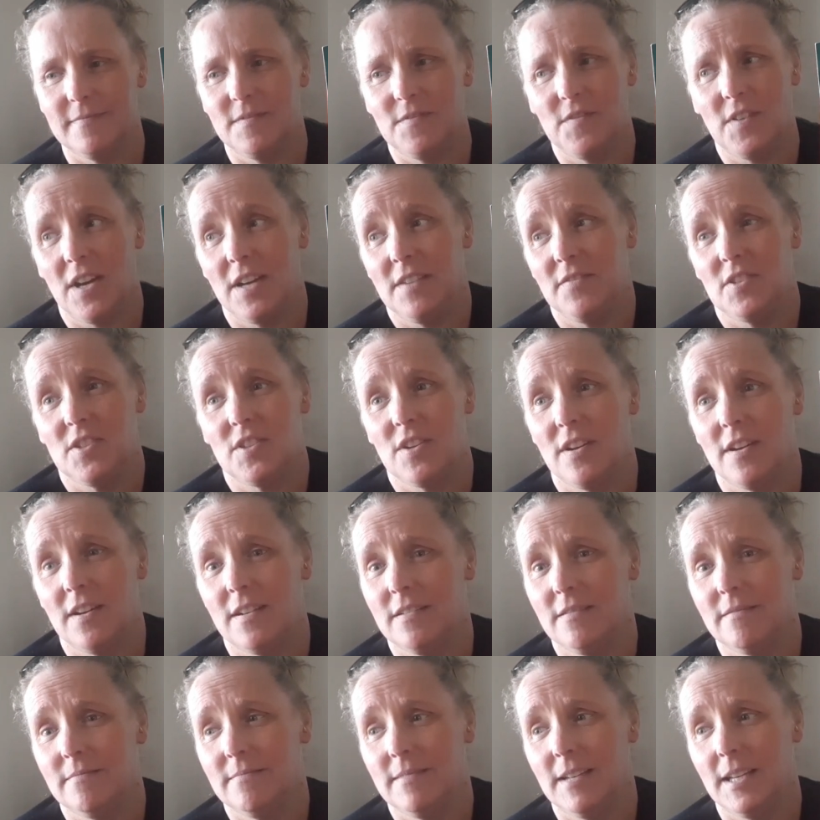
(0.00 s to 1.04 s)

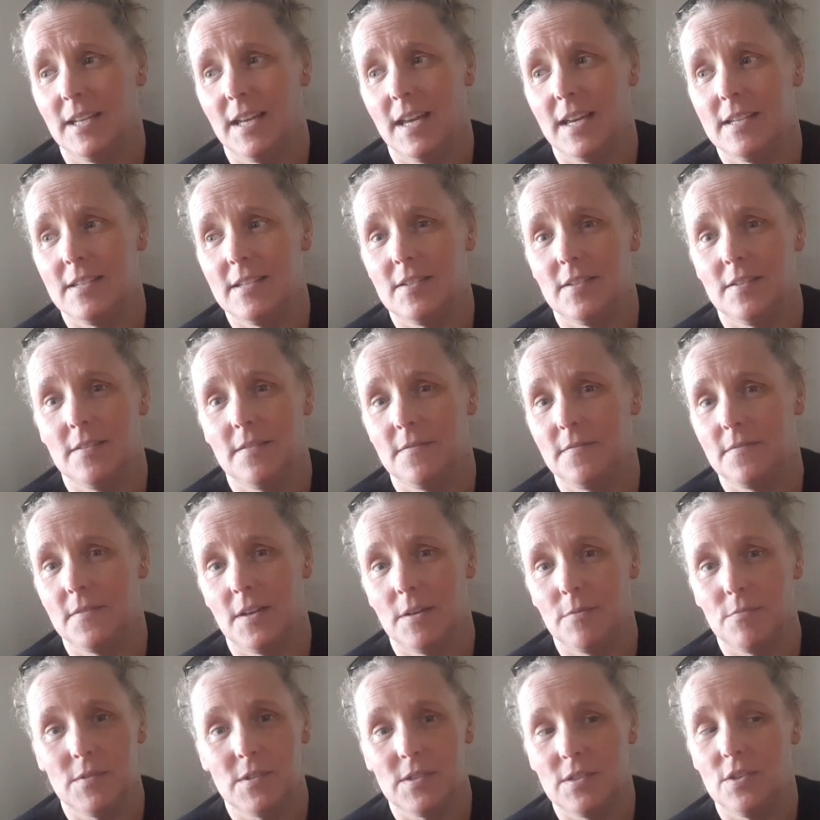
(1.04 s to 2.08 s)
5-star, I guess, if I
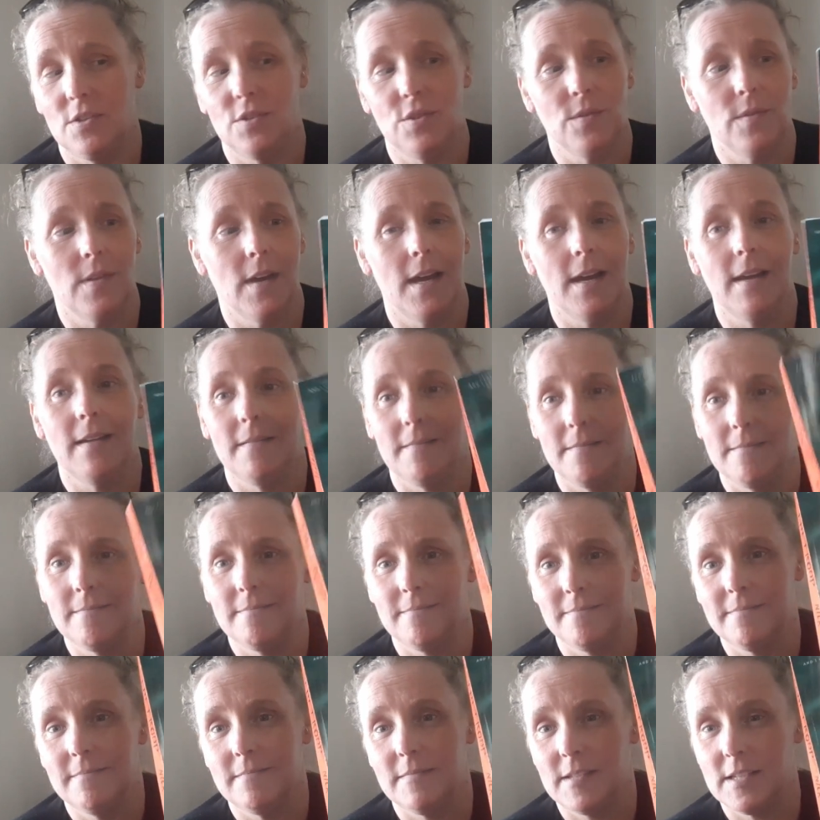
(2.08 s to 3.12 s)
was to do that.
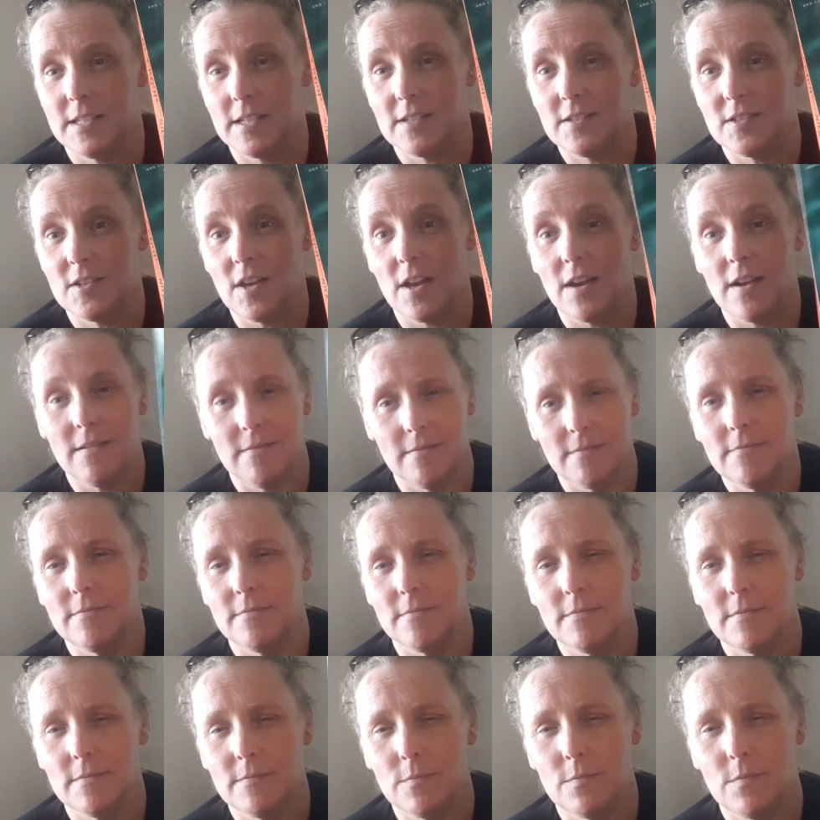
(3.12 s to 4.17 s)
6-star.
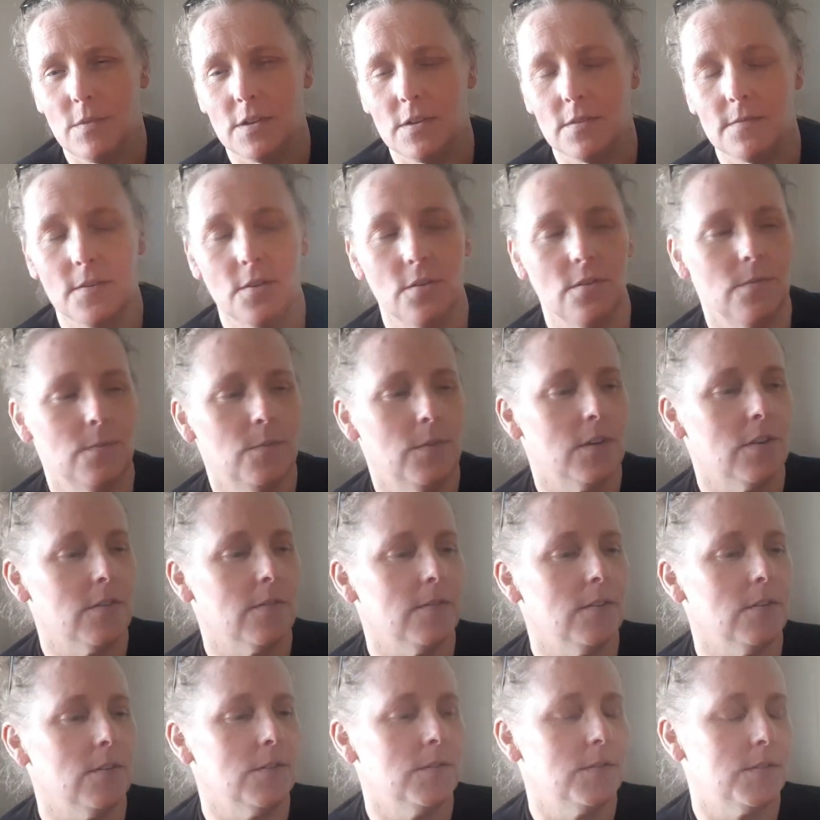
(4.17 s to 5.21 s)
Wonderful.
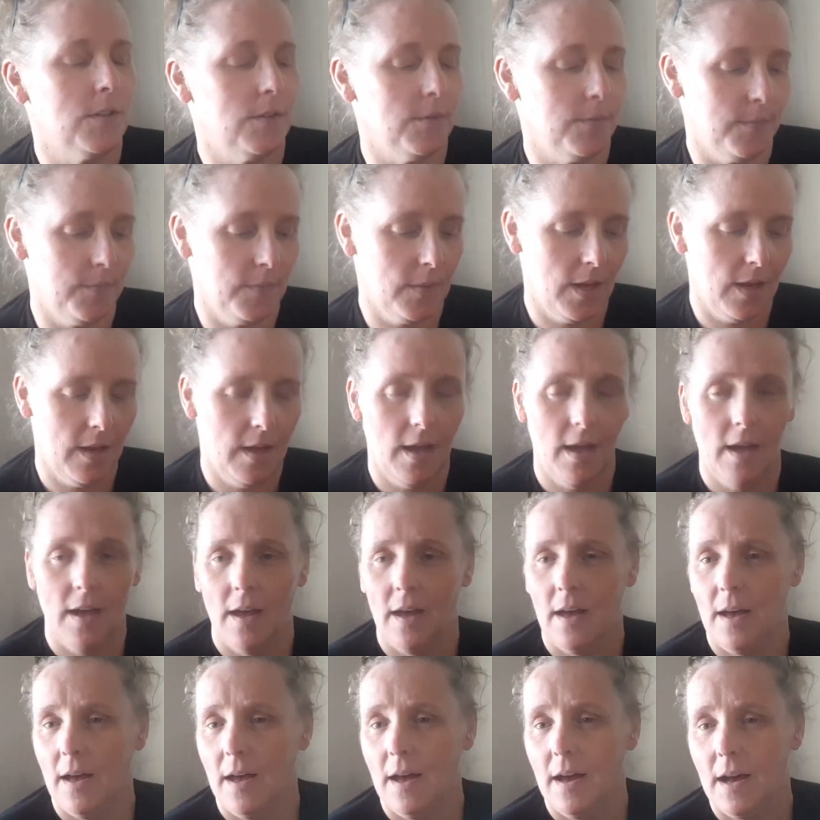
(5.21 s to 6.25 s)
Wonderful. So,
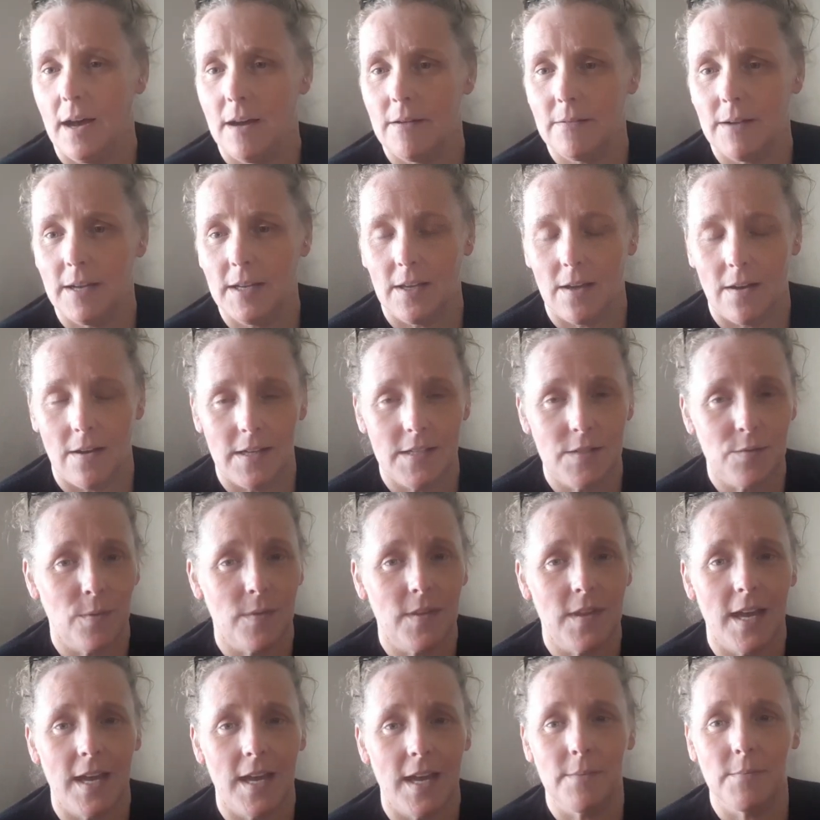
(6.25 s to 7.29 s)
all right, guys, with
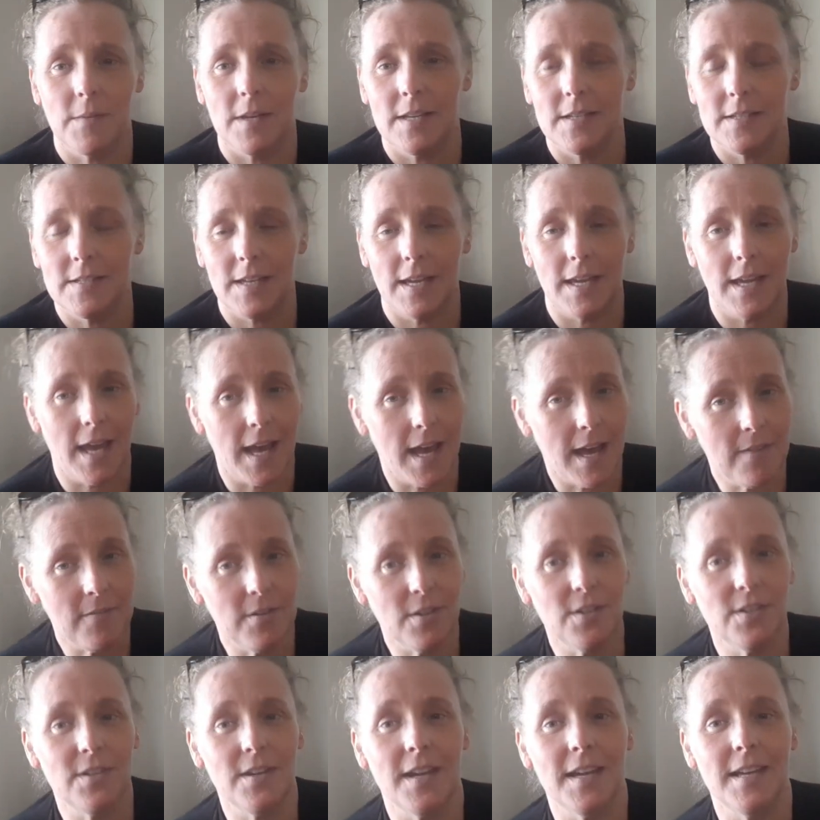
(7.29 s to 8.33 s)
that, I'm going to say have a
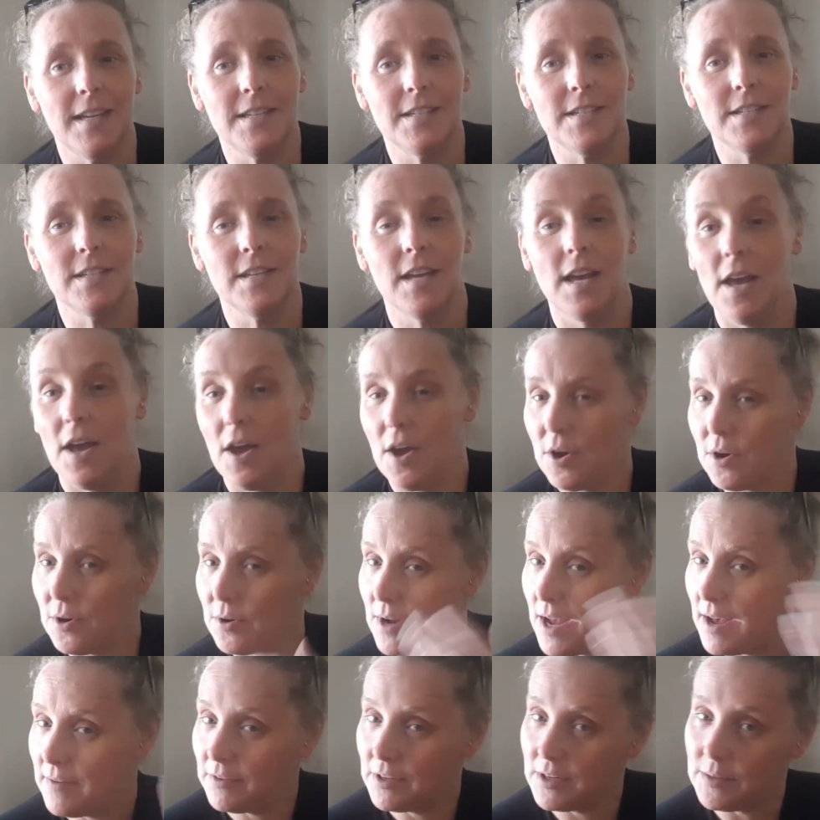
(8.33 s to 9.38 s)
good night or
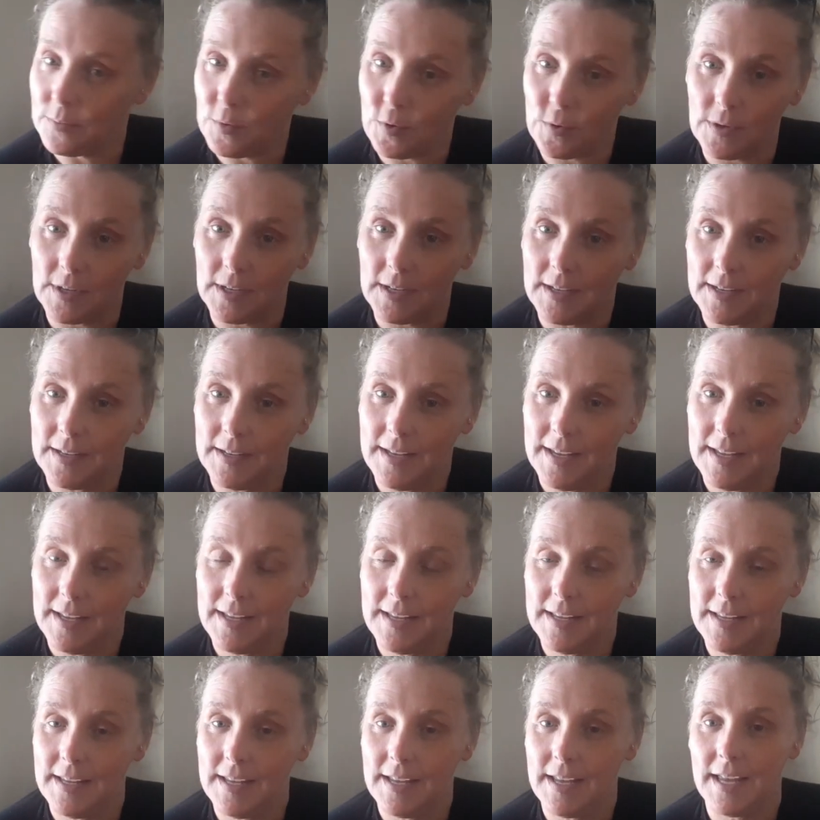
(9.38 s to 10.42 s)
have a good morning.
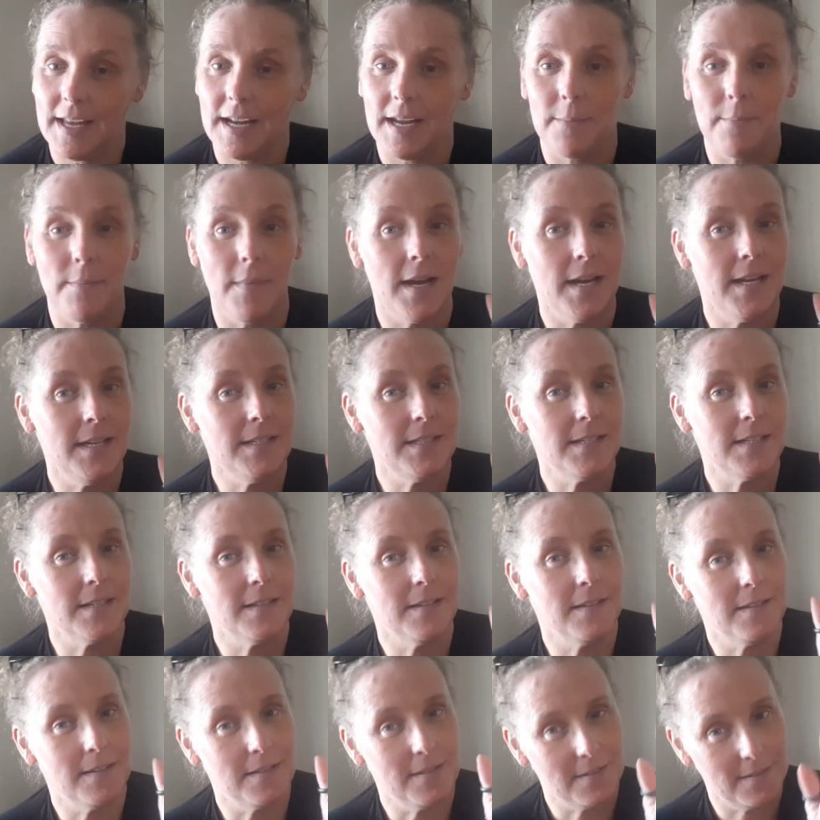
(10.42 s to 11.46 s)
And I might
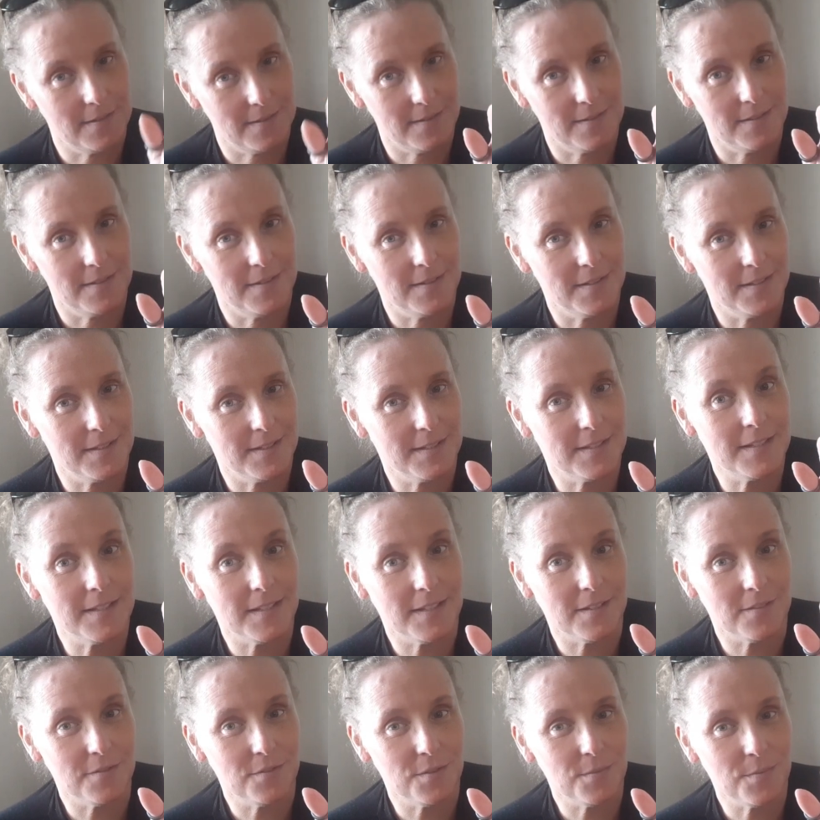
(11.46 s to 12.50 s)
see
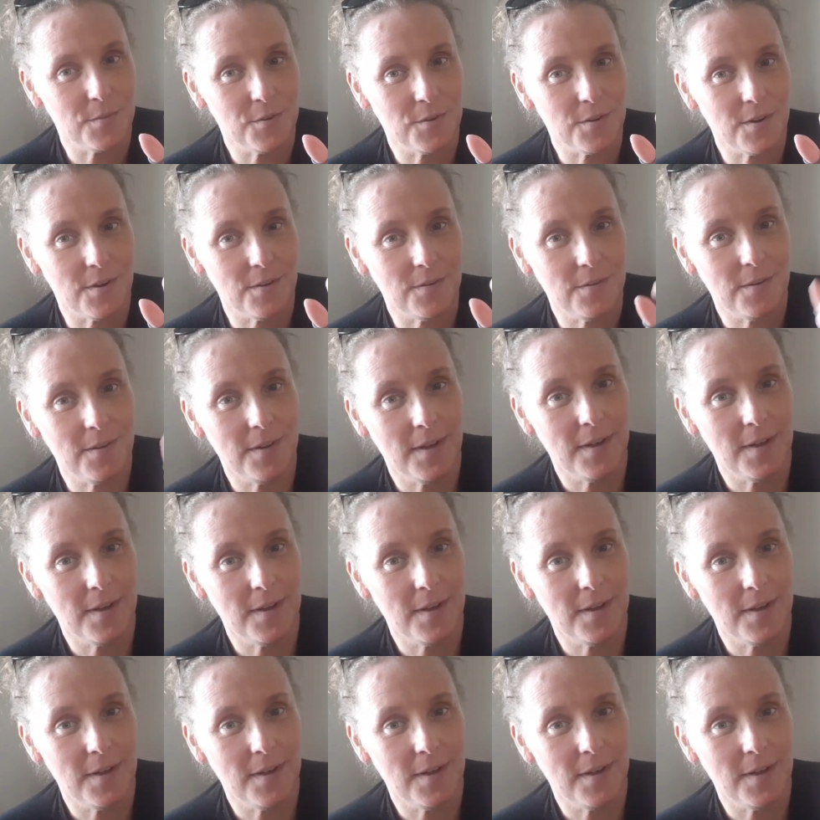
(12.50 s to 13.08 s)
you tomorrow.